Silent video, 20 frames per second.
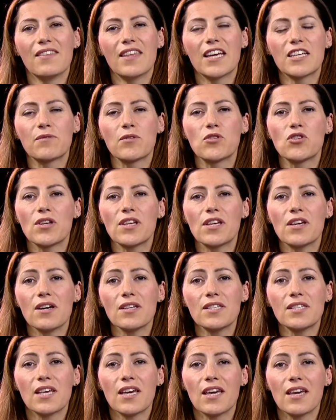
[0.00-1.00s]
Thanks for joining
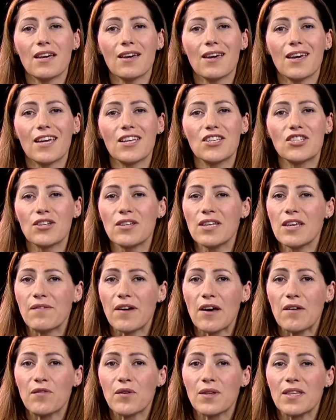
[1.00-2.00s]
us here in
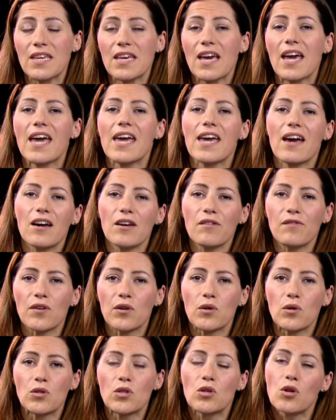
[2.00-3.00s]
Geneva for the AI for
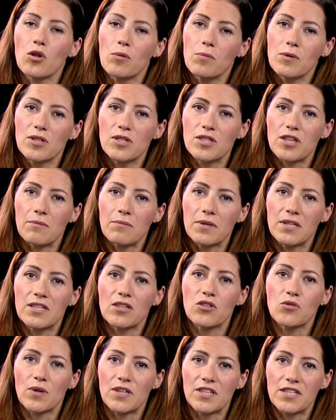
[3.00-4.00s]
Good Global Summit
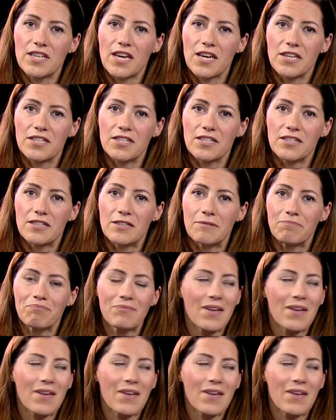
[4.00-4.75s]
2018.